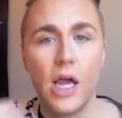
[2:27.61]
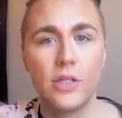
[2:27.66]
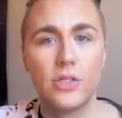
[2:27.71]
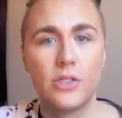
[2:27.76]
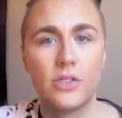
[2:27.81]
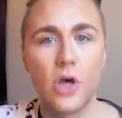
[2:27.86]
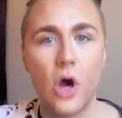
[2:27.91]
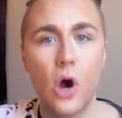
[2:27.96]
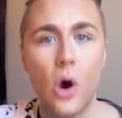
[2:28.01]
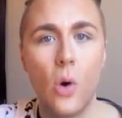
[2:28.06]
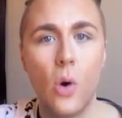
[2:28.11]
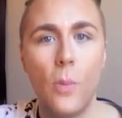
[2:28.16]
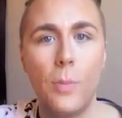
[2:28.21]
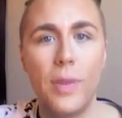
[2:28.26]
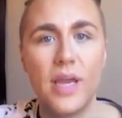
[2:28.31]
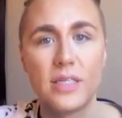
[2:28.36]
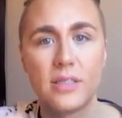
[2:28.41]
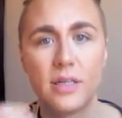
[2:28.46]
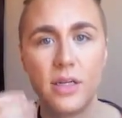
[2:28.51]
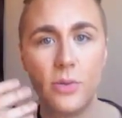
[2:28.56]
So
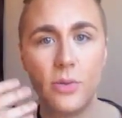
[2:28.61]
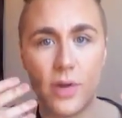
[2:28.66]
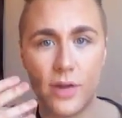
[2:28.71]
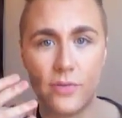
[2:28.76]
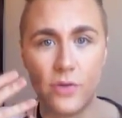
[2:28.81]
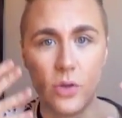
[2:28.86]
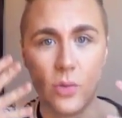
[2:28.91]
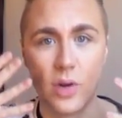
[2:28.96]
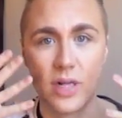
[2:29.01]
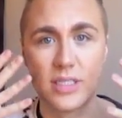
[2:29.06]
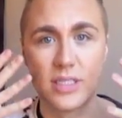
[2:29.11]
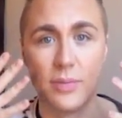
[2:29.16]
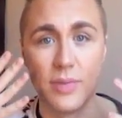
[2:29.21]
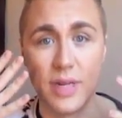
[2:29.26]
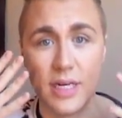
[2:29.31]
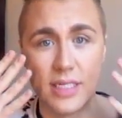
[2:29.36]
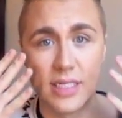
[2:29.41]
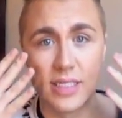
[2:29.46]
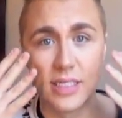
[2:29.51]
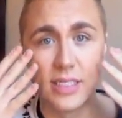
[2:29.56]
basically whenever you want
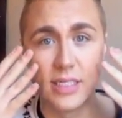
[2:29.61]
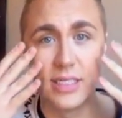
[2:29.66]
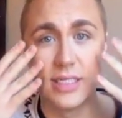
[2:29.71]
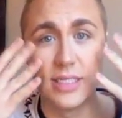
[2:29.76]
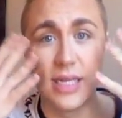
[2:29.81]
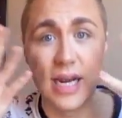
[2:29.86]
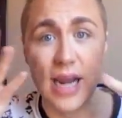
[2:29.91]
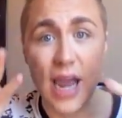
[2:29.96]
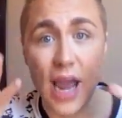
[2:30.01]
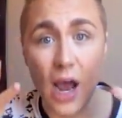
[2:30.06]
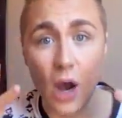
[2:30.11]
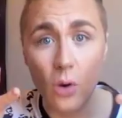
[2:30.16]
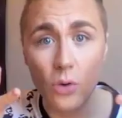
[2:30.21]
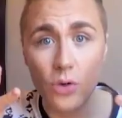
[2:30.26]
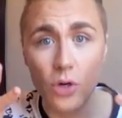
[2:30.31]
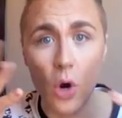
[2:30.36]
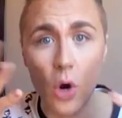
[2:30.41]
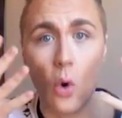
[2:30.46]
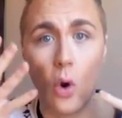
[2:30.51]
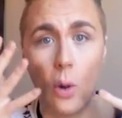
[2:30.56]
something to stick
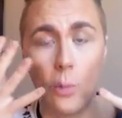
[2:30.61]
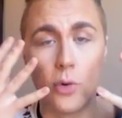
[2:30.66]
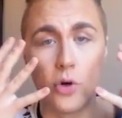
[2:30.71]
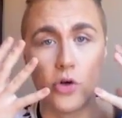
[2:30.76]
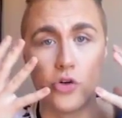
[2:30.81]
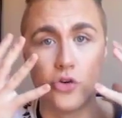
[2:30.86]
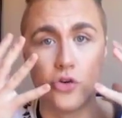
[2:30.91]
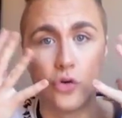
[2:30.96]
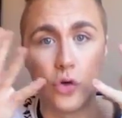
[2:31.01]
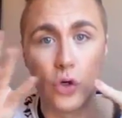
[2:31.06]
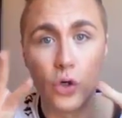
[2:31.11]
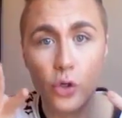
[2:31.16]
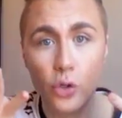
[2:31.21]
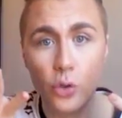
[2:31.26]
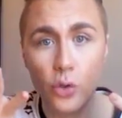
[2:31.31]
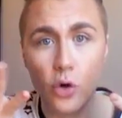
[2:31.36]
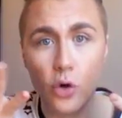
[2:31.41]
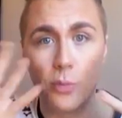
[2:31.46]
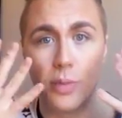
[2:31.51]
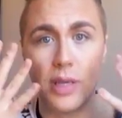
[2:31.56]
out or
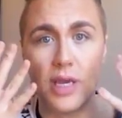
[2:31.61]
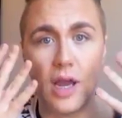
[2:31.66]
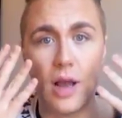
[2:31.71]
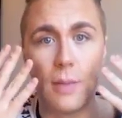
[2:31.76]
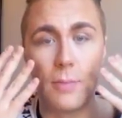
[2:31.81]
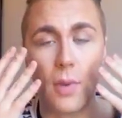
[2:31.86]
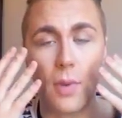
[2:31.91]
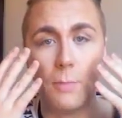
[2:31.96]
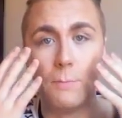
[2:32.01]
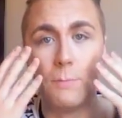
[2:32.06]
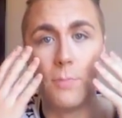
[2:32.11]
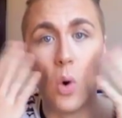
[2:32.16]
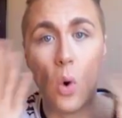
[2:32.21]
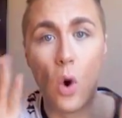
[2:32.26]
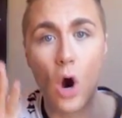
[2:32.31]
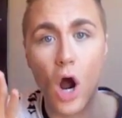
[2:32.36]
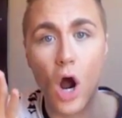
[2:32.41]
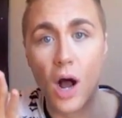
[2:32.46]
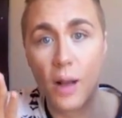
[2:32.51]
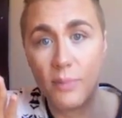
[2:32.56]
protrude or become
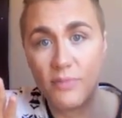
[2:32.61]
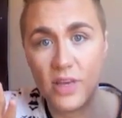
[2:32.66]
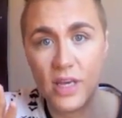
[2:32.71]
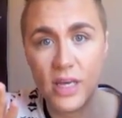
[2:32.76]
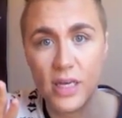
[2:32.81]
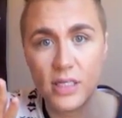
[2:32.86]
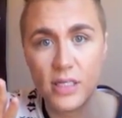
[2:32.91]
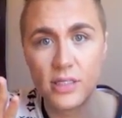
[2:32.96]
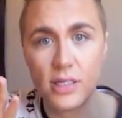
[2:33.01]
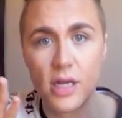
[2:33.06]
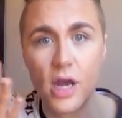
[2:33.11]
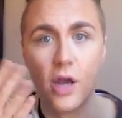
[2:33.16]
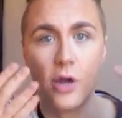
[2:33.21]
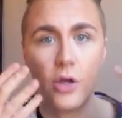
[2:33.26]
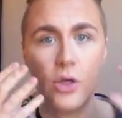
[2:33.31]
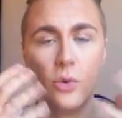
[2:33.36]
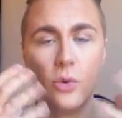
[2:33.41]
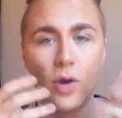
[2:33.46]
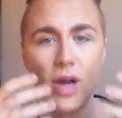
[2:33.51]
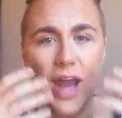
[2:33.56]
more obvious,
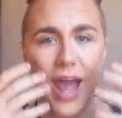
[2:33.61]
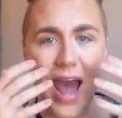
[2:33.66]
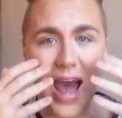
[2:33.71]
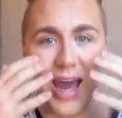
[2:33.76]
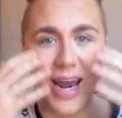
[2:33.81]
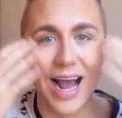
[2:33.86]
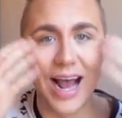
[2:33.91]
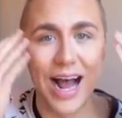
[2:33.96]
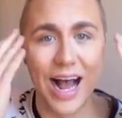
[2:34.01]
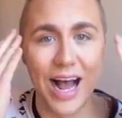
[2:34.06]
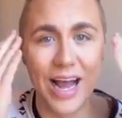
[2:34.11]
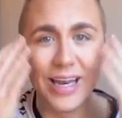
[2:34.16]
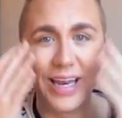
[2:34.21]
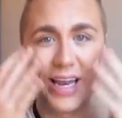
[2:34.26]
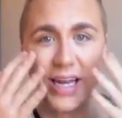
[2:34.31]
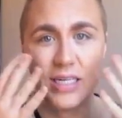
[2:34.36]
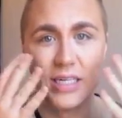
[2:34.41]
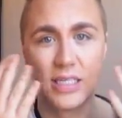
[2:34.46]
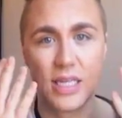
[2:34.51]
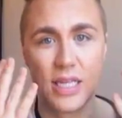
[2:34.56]
you want to add a
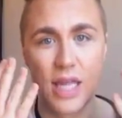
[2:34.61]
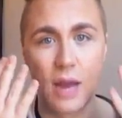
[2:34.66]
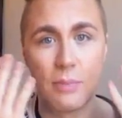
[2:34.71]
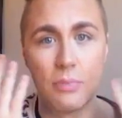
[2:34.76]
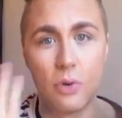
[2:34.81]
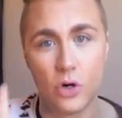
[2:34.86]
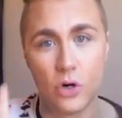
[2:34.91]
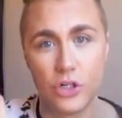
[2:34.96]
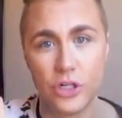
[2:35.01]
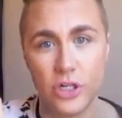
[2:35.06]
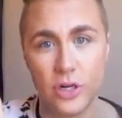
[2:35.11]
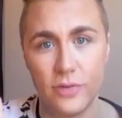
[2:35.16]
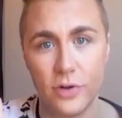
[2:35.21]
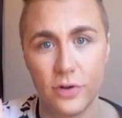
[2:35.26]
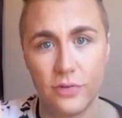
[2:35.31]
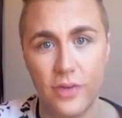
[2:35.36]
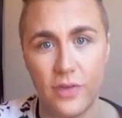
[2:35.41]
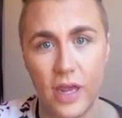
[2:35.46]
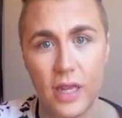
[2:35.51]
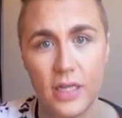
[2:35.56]
highlight to that portion of
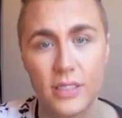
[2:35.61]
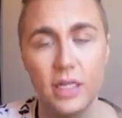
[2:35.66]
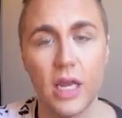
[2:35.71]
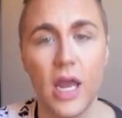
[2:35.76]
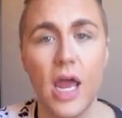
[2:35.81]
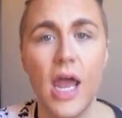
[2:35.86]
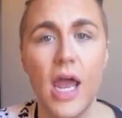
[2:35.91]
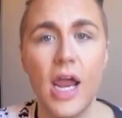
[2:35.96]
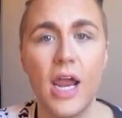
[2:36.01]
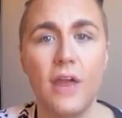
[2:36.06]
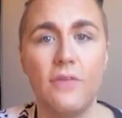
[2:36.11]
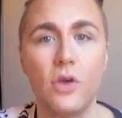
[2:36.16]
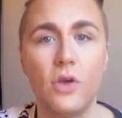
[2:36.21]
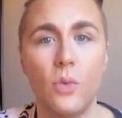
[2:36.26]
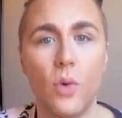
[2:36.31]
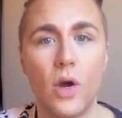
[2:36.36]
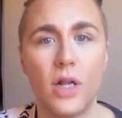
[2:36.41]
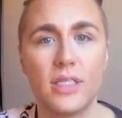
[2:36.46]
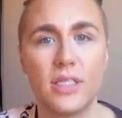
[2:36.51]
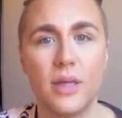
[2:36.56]
your face. If
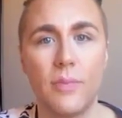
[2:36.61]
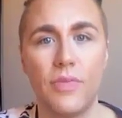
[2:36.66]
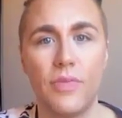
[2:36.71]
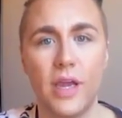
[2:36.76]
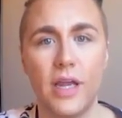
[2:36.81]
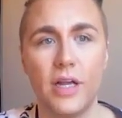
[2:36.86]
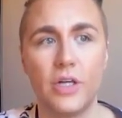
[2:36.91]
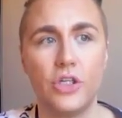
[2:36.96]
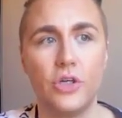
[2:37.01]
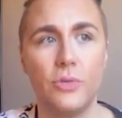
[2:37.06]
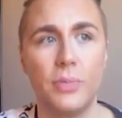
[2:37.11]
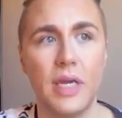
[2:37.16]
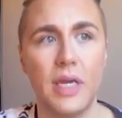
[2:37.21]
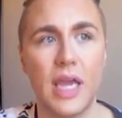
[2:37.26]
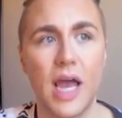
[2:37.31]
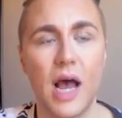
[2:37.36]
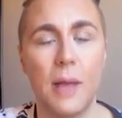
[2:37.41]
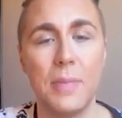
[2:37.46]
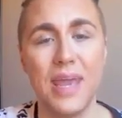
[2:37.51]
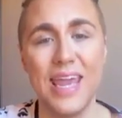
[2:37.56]
you want something to
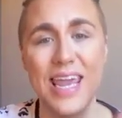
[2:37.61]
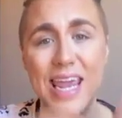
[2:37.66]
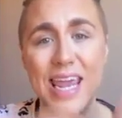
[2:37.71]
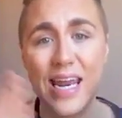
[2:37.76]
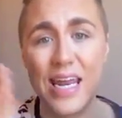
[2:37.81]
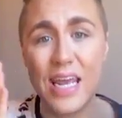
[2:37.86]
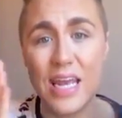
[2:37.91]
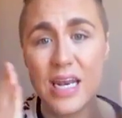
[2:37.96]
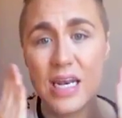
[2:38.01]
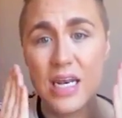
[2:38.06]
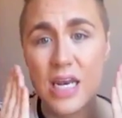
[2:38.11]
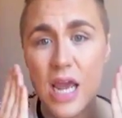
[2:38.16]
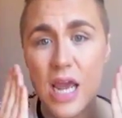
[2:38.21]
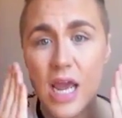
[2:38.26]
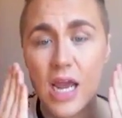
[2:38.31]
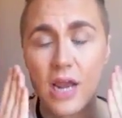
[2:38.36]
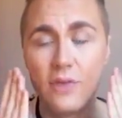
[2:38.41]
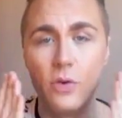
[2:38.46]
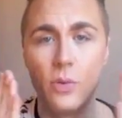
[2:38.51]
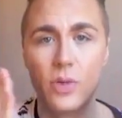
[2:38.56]
become hidden,
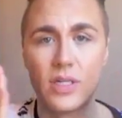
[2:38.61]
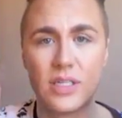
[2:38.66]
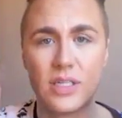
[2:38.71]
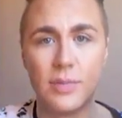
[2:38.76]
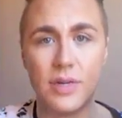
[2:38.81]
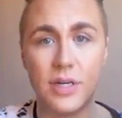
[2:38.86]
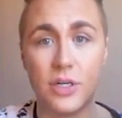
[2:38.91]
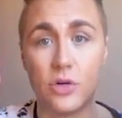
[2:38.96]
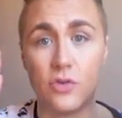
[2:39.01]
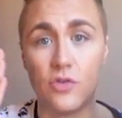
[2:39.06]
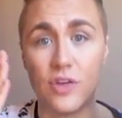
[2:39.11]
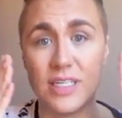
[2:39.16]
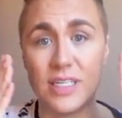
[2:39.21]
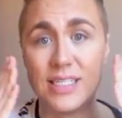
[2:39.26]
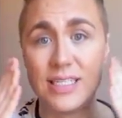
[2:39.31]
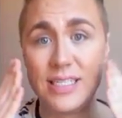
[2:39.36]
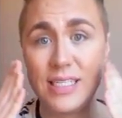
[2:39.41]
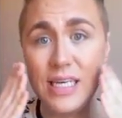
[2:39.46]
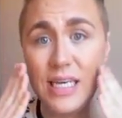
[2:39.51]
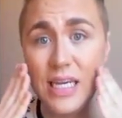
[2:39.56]
if you want something to
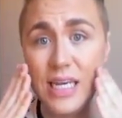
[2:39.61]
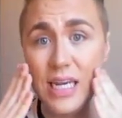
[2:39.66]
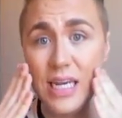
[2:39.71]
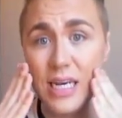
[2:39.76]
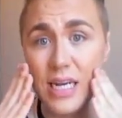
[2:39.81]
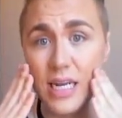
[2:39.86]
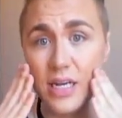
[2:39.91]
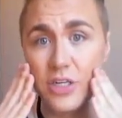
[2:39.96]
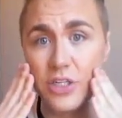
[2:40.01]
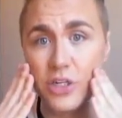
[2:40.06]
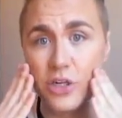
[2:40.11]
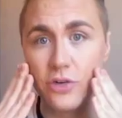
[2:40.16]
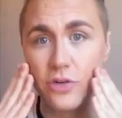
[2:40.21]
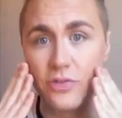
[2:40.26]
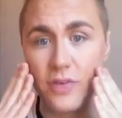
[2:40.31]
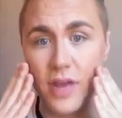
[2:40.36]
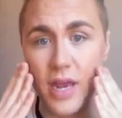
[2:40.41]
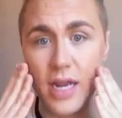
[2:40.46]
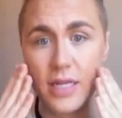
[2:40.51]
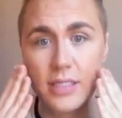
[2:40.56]
recede into your
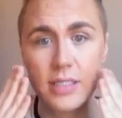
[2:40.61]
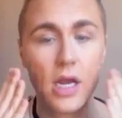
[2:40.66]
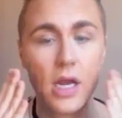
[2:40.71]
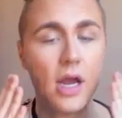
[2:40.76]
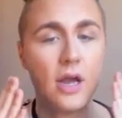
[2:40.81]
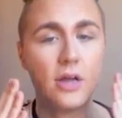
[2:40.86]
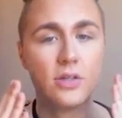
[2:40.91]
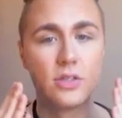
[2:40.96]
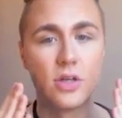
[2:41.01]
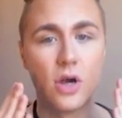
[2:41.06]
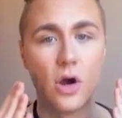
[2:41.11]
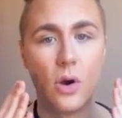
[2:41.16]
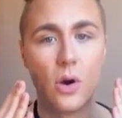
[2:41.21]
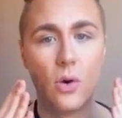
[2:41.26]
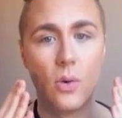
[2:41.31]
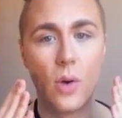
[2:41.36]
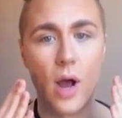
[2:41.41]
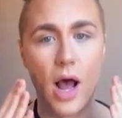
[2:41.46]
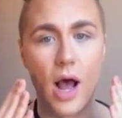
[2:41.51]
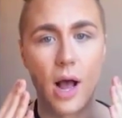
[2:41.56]
face,
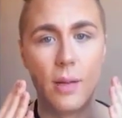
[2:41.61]
so